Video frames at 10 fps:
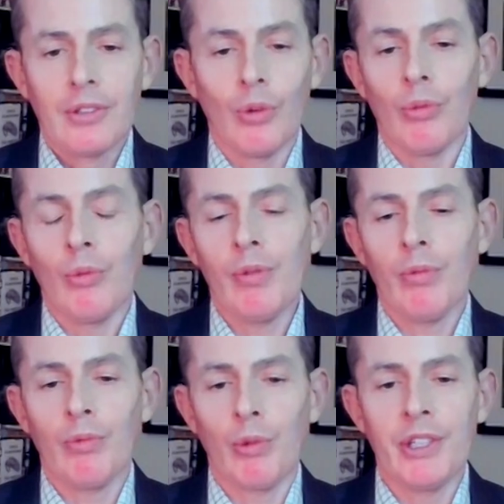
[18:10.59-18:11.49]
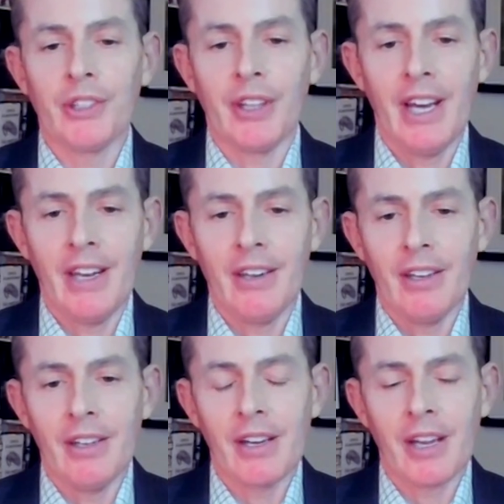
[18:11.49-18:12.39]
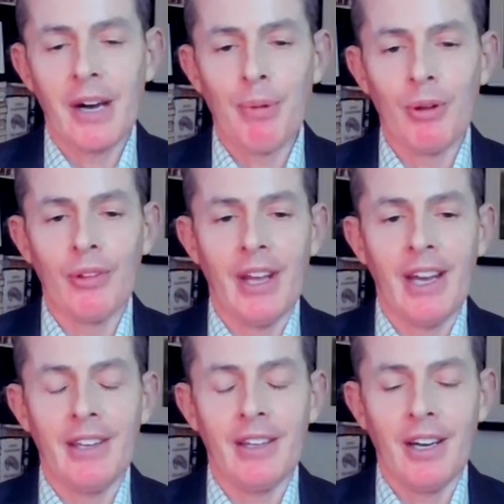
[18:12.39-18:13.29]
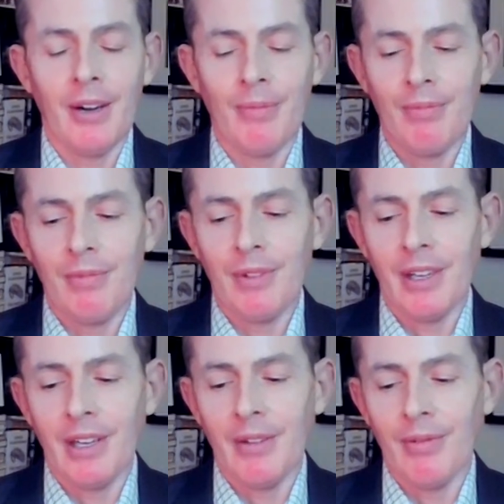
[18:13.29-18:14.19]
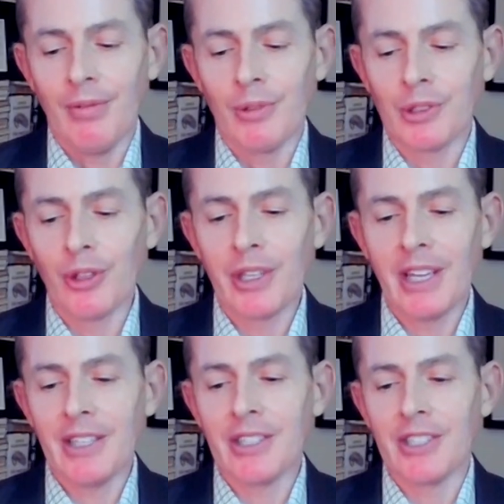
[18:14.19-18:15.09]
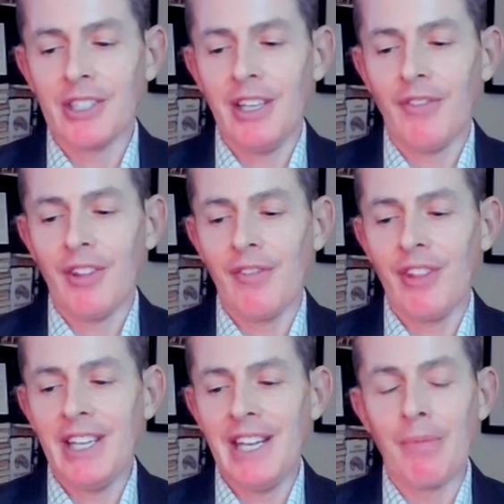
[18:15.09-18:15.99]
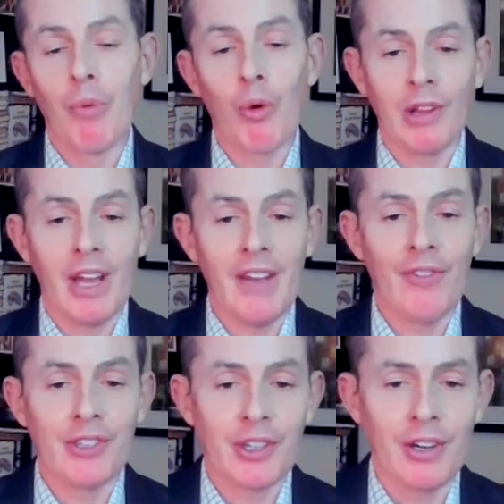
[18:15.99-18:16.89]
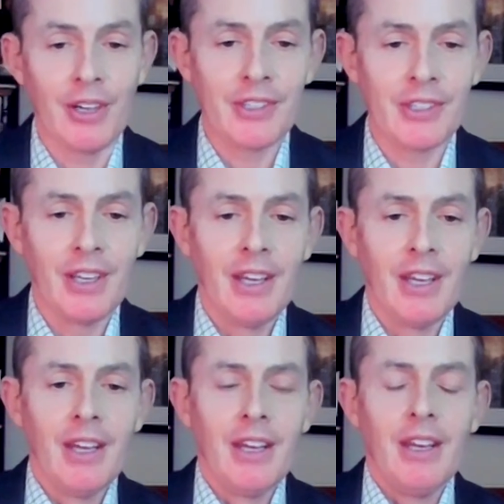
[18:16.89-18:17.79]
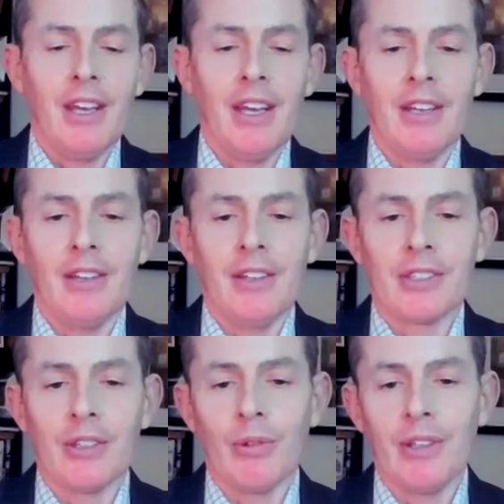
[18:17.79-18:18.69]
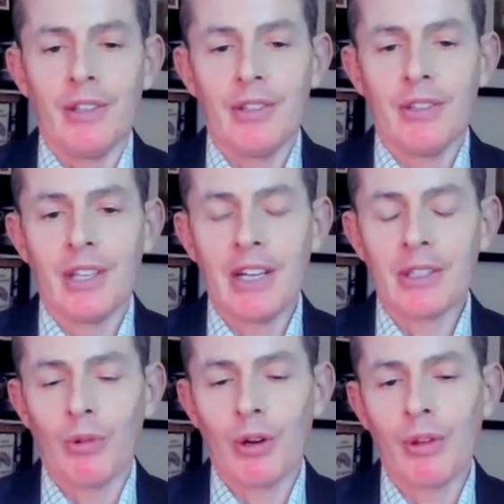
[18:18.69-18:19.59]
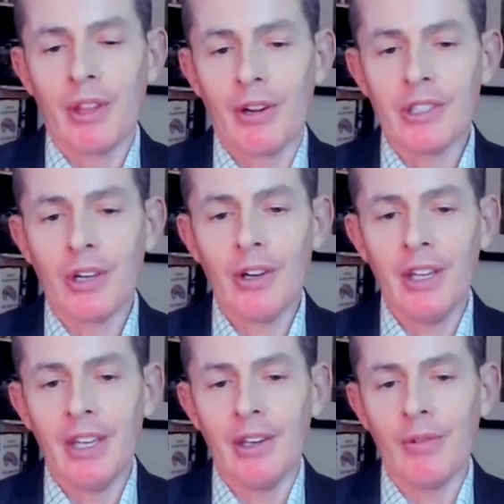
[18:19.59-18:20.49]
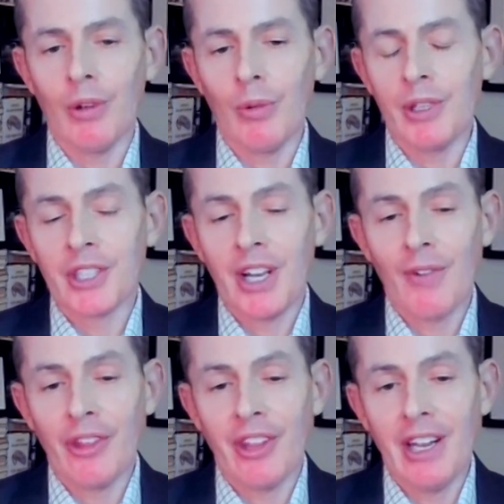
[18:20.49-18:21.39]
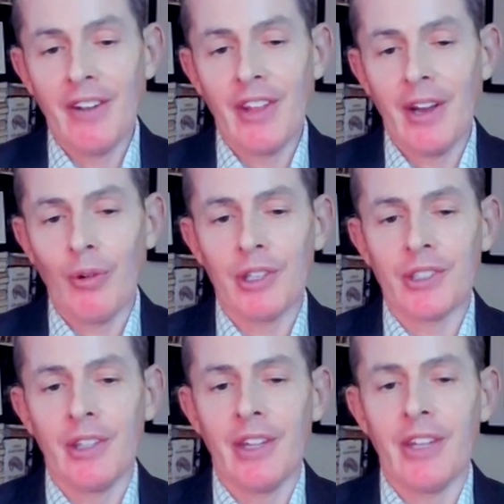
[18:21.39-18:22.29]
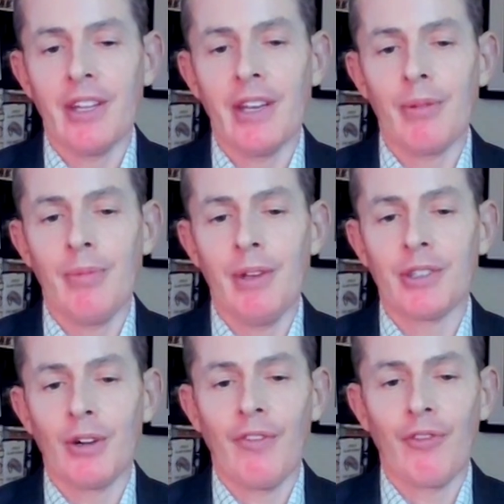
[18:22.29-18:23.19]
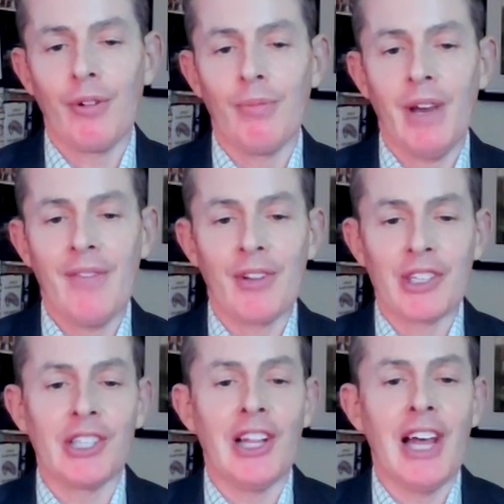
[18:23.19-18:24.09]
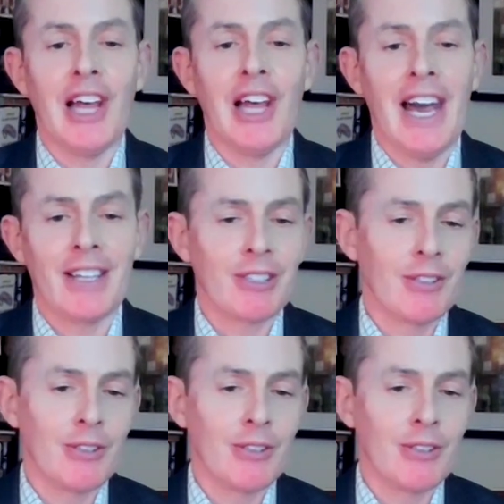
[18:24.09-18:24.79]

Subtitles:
So we recently had a couple that was looking to see if they needed more life insurance. And so we set out to work with their attorney. And what we discovered at the end of that was that they could be served from having SLATs.